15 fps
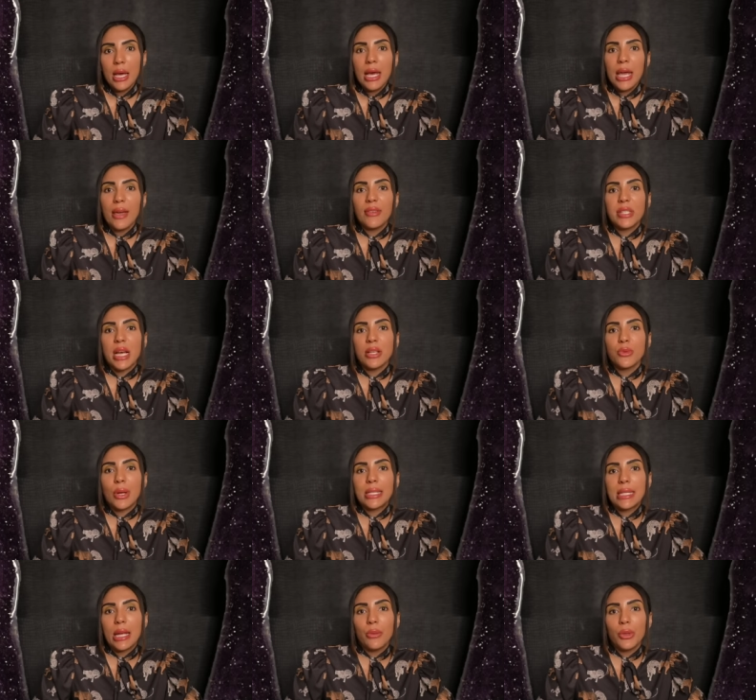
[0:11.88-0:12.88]
If it does
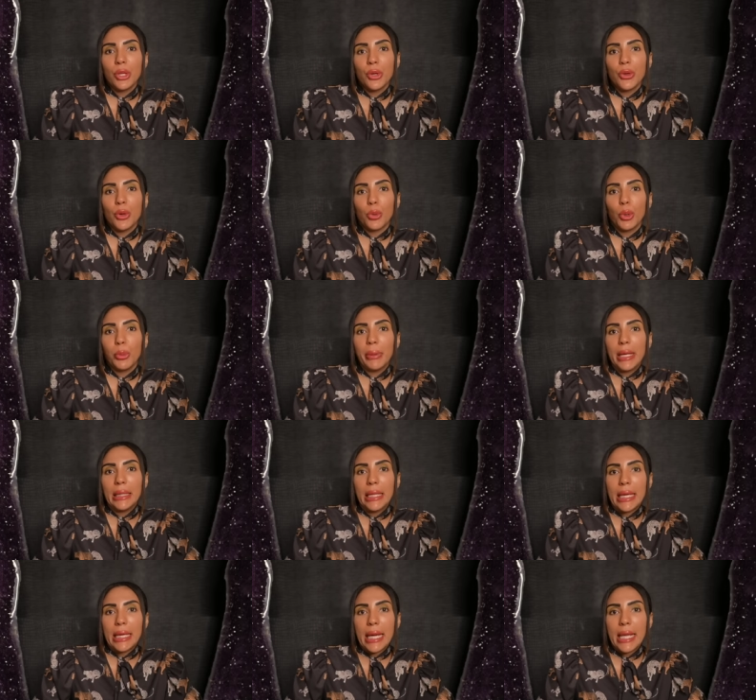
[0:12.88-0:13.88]
resonate with you, there will be a
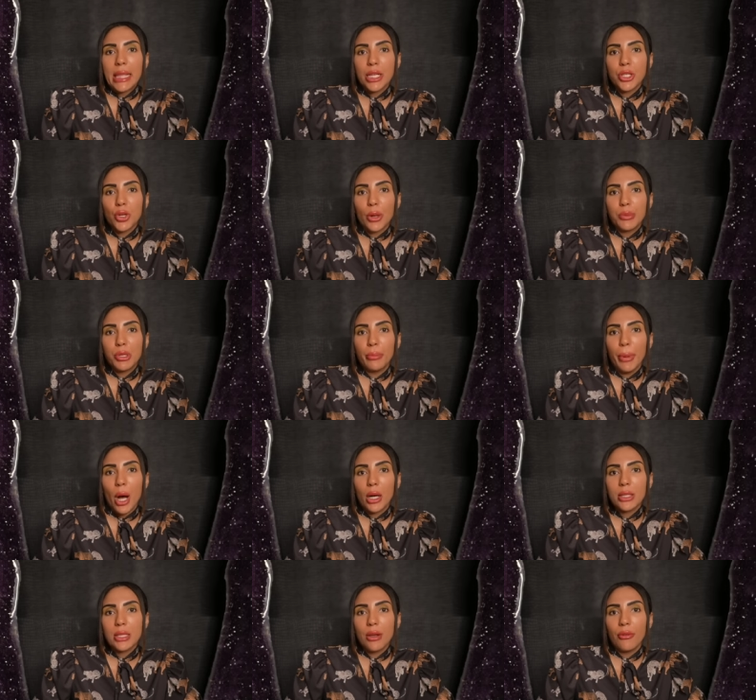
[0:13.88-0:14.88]
link in the description
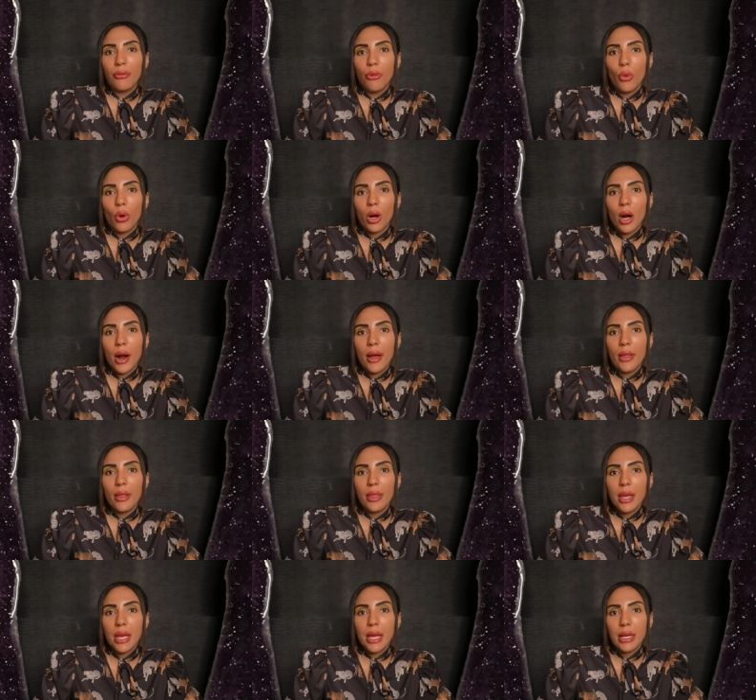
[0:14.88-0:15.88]
box for
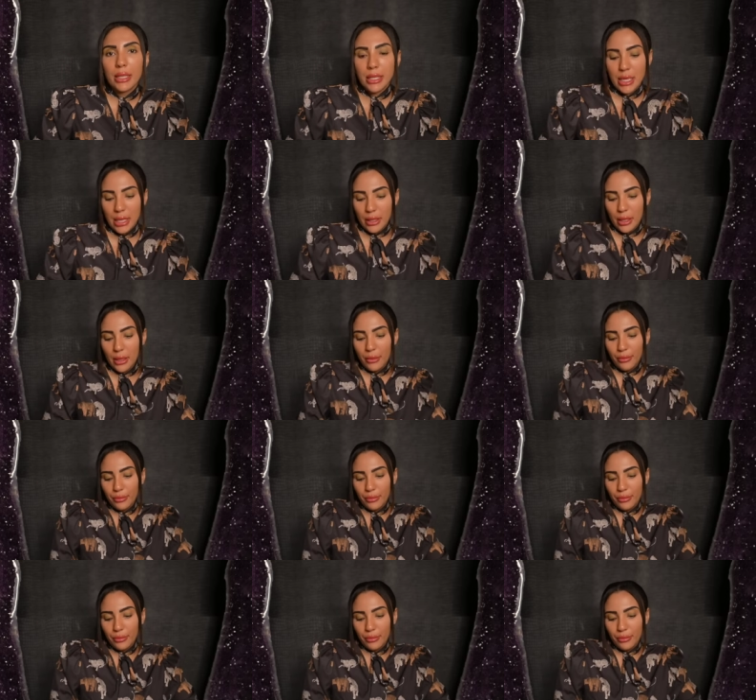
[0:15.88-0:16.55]
the extended.